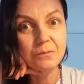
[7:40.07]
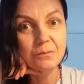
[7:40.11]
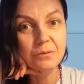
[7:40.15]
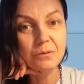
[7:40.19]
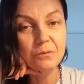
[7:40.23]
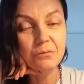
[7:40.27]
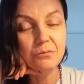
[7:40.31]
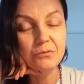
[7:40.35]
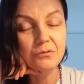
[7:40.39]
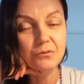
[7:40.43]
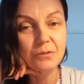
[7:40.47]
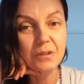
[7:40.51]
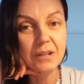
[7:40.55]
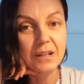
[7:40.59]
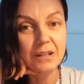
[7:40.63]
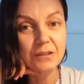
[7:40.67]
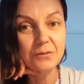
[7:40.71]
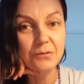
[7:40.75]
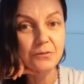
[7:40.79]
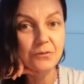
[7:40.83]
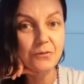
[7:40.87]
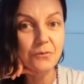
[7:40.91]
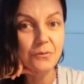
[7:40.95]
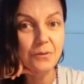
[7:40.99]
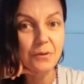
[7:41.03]
What would you like
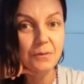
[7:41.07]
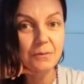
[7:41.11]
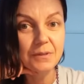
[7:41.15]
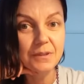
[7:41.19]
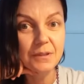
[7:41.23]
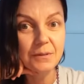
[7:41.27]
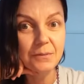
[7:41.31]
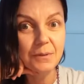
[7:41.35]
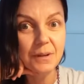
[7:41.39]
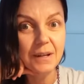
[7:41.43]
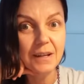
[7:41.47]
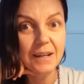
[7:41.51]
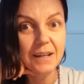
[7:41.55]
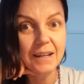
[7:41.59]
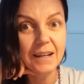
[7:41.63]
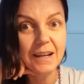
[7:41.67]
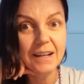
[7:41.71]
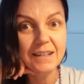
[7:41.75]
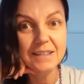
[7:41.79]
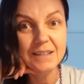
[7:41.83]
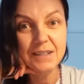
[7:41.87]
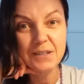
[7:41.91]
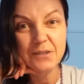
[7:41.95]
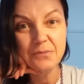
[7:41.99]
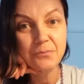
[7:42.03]
to throw it away
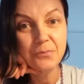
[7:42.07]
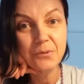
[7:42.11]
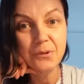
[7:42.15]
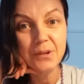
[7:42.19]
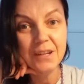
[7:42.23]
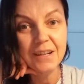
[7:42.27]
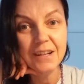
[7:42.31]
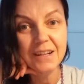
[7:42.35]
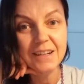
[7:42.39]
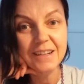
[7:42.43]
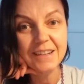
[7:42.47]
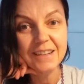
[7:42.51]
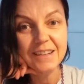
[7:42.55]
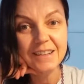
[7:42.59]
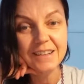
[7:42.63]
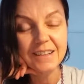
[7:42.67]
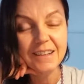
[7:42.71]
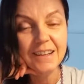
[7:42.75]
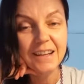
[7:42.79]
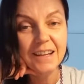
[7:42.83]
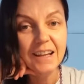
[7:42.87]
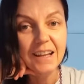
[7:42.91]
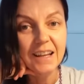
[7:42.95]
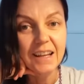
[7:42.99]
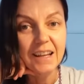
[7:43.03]
as a sprinkling,
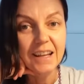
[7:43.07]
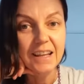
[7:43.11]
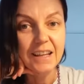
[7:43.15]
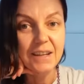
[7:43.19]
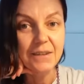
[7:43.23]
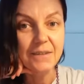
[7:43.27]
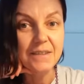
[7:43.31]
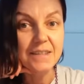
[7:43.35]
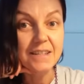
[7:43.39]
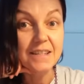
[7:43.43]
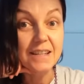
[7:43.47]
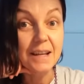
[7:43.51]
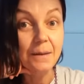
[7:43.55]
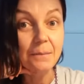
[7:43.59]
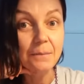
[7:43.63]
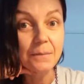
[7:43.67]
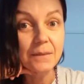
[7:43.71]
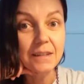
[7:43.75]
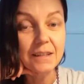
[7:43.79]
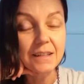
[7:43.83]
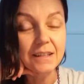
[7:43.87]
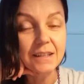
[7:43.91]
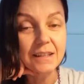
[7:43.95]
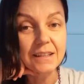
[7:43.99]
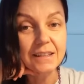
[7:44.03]
If
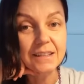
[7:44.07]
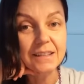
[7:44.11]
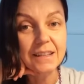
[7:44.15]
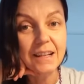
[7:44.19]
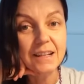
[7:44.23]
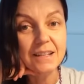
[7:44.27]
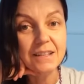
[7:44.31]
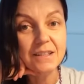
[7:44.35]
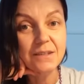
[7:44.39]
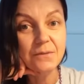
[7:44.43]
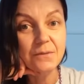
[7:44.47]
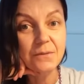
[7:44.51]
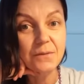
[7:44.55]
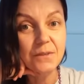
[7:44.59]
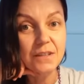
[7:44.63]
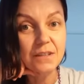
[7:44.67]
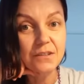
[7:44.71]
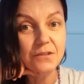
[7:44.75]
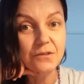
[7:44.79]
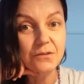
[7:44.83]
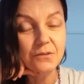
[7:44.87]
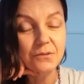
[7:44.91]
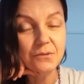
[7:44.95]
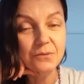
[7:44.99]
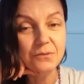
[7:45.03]
something doesn't
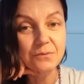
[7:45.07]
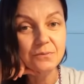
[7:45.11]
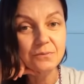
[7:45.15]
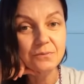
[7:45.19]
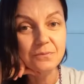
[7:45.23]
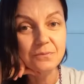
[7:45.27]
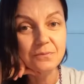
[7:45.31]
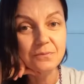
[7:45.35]
fit you,